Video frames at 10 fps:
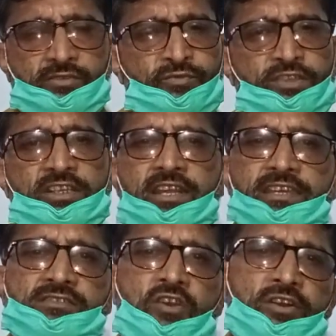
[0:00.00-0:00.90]
we
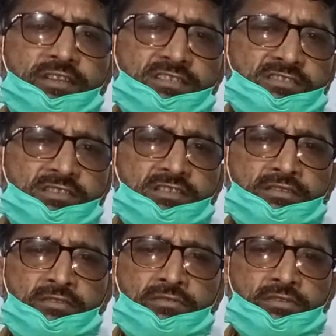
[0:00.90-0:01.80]
like honesty in
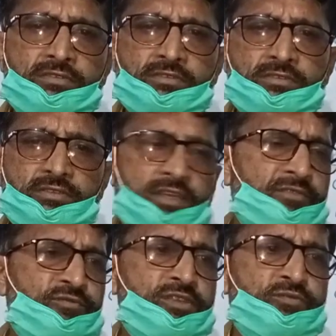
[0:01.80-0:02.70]
the world,
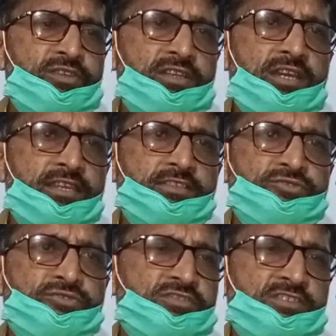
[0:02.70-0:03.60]
and we like
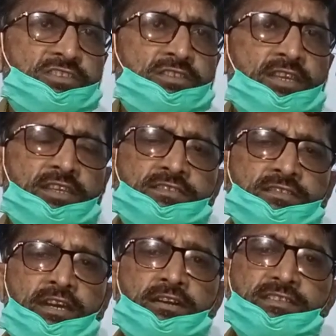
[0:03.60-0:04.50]
to see
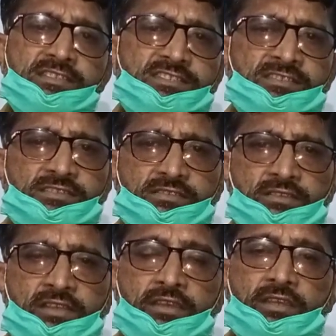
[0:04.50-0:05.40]
honesty.